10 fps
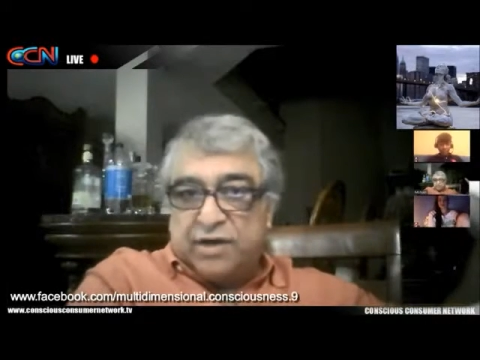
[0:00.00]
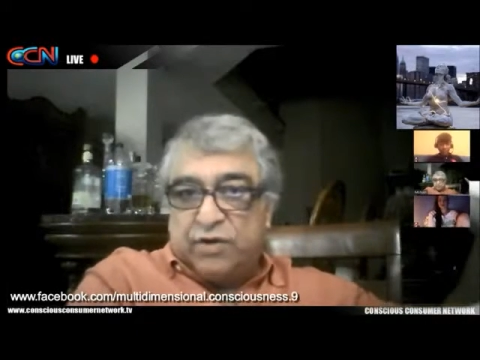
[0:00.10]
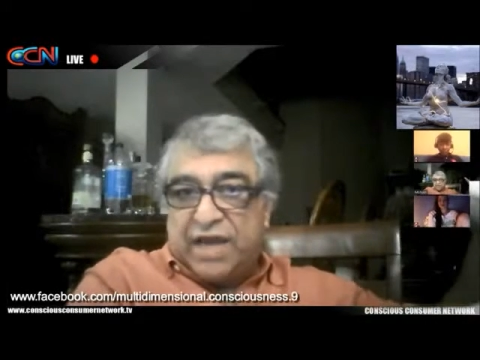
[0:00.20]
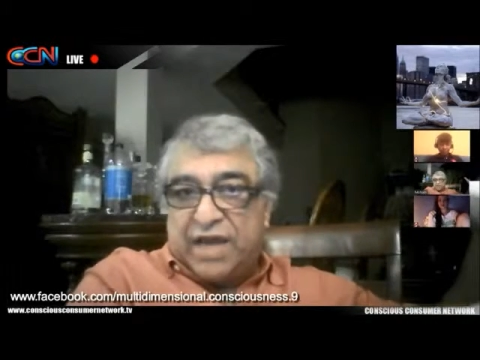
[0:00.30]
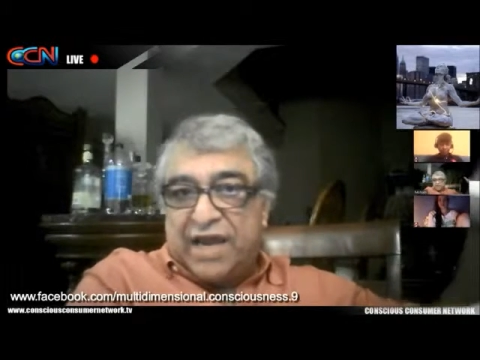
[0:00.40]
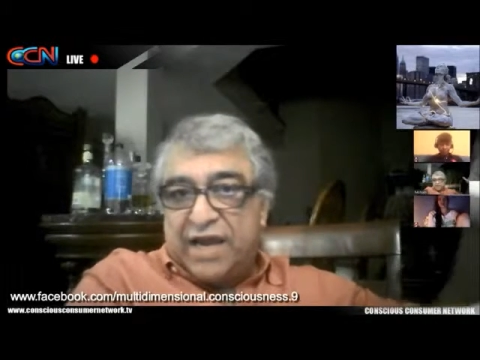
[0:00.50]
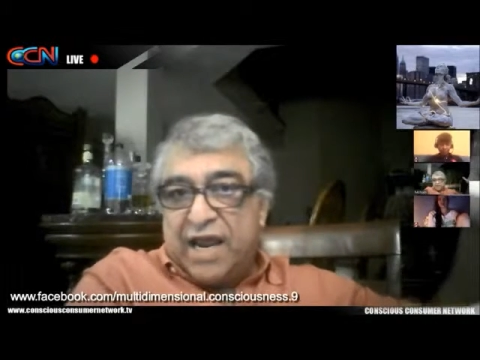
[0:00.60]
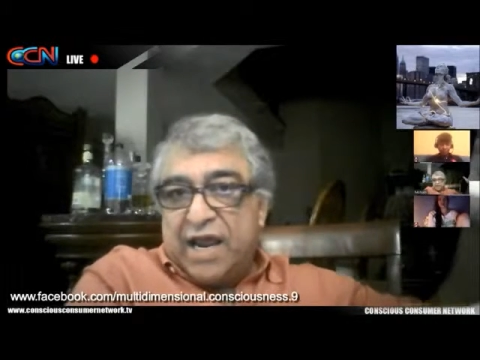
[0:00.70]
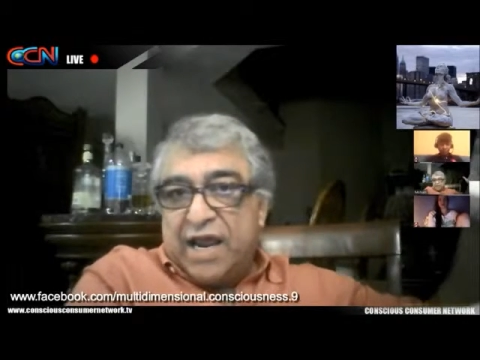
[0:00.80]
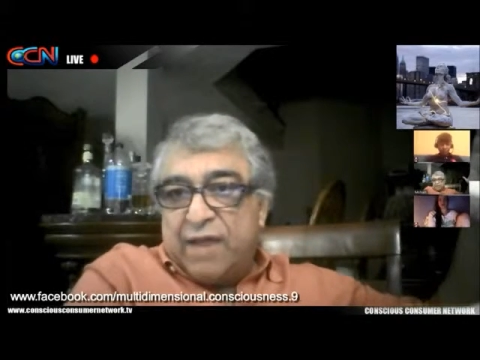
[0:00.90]
You can't
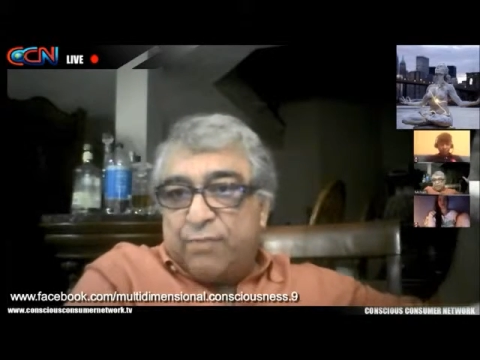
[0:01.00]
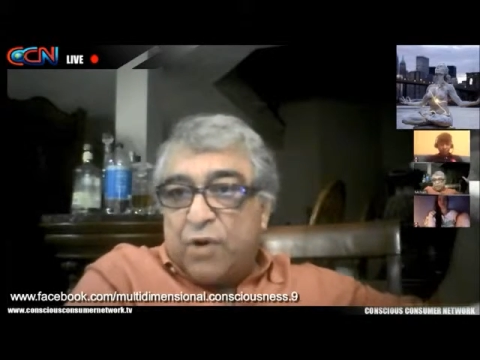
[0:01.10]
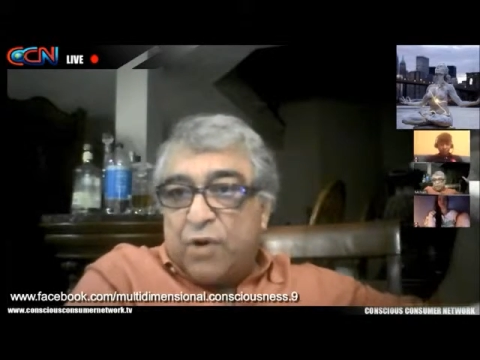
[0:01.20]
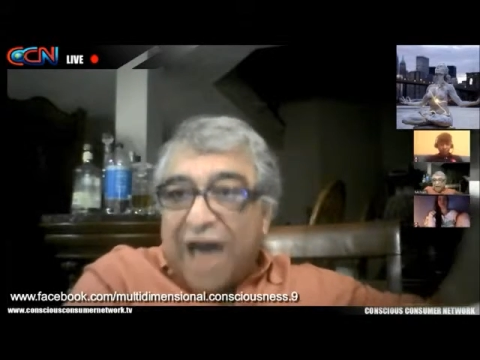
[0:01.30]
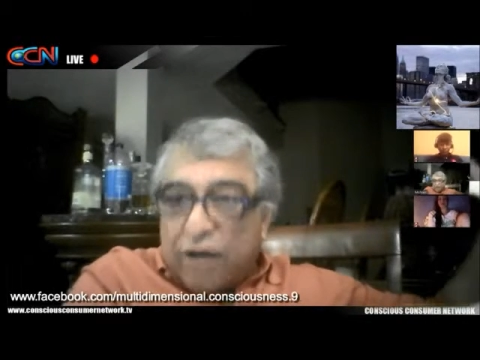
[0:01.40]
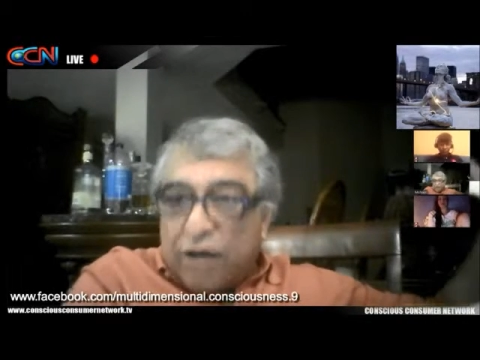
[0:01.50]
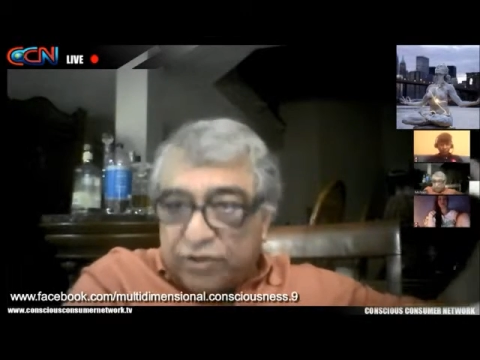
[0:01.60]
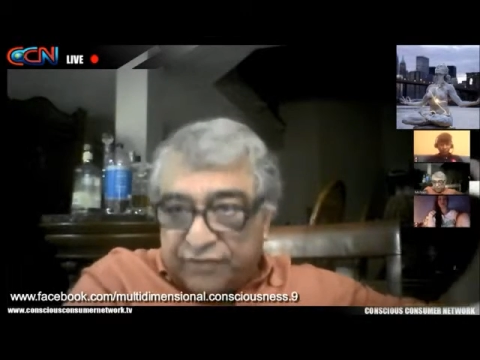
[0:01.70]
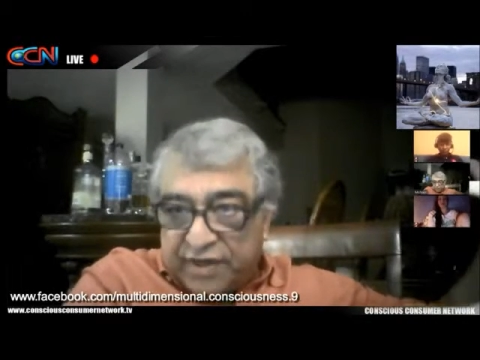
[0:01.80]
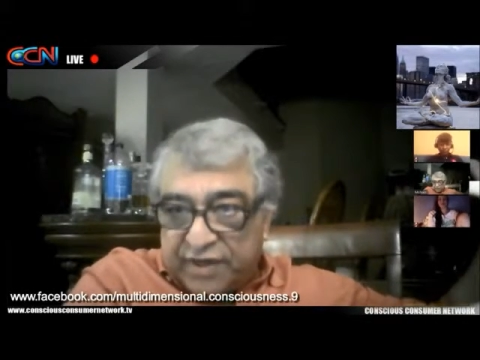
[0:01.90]
pull out
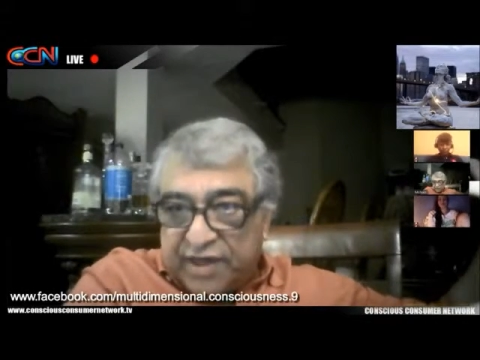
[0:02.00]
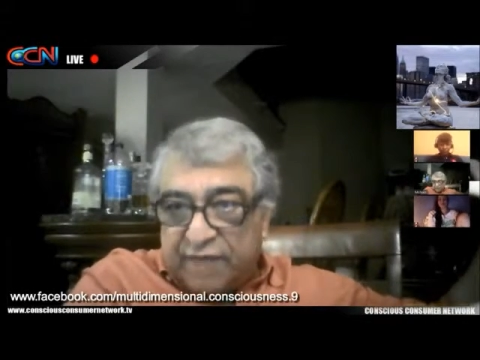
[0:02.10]
of in here